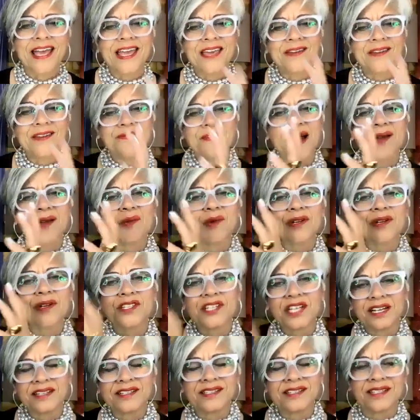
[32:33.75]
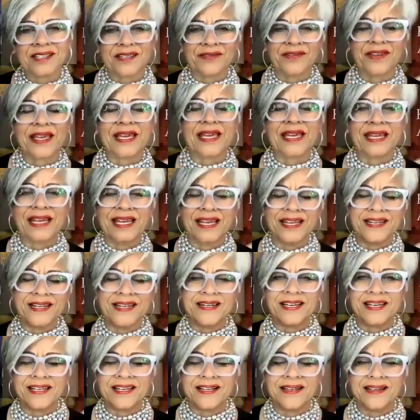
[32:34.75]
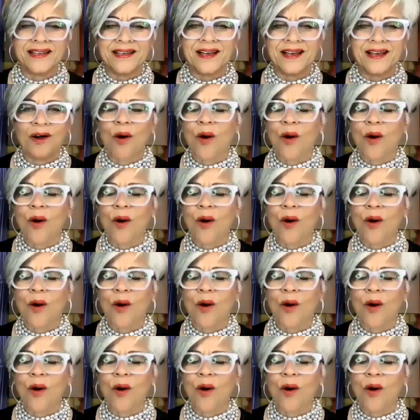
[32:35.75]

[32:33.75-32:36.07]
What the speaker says: If I were just living in India